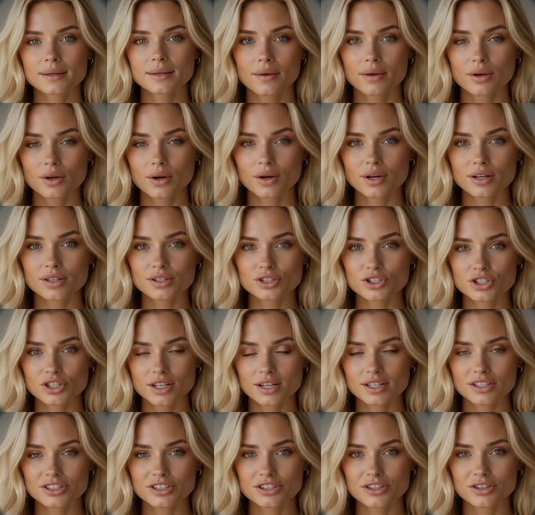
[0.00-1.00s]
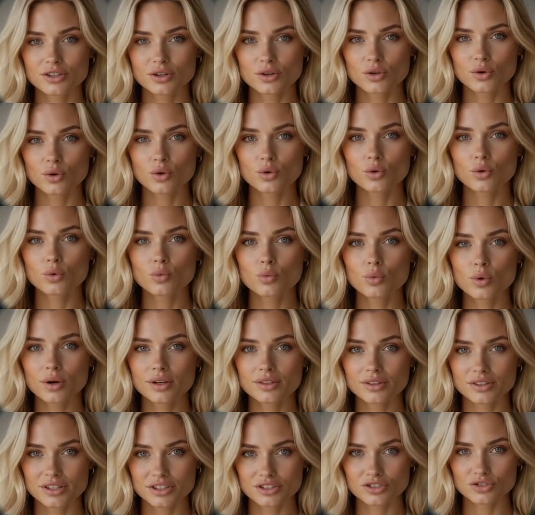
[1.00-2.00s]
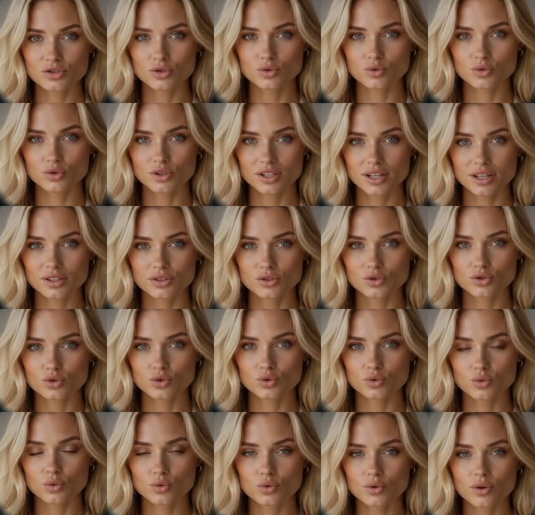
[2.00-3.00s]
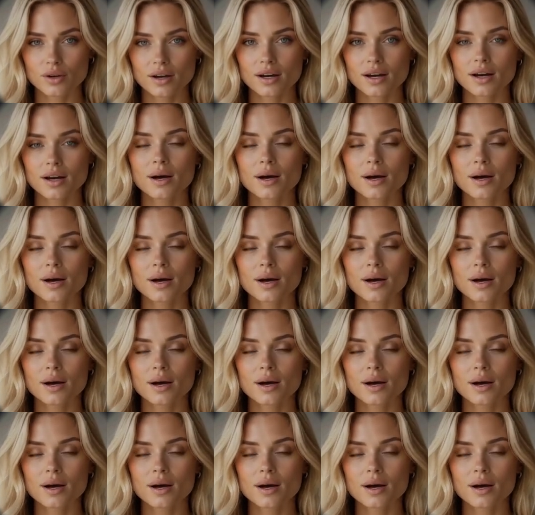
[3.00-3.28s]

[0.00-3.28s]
Not just look what this tool can do,